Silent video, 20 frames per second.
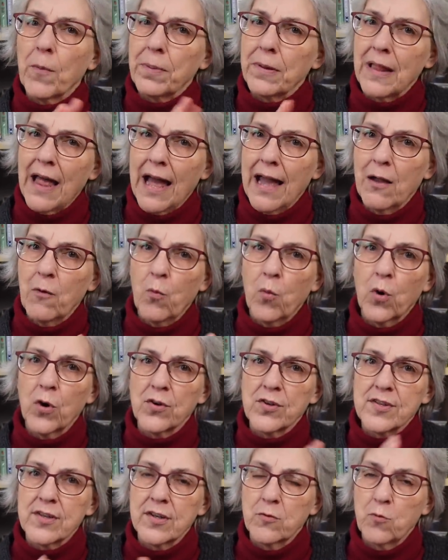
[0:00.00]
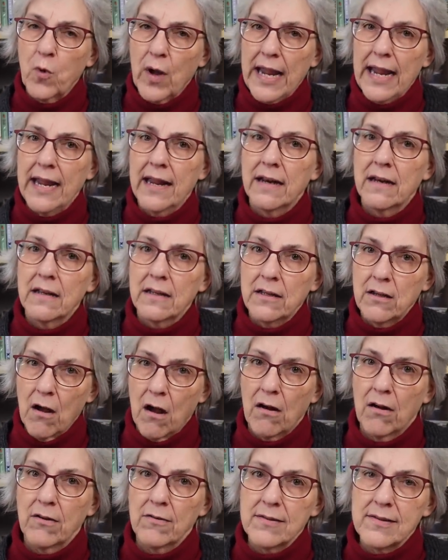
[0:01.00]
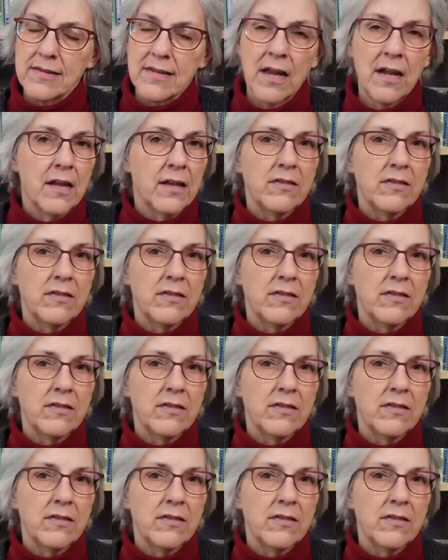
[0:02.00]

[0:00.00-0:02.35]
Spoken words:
ply worsted weight yarns.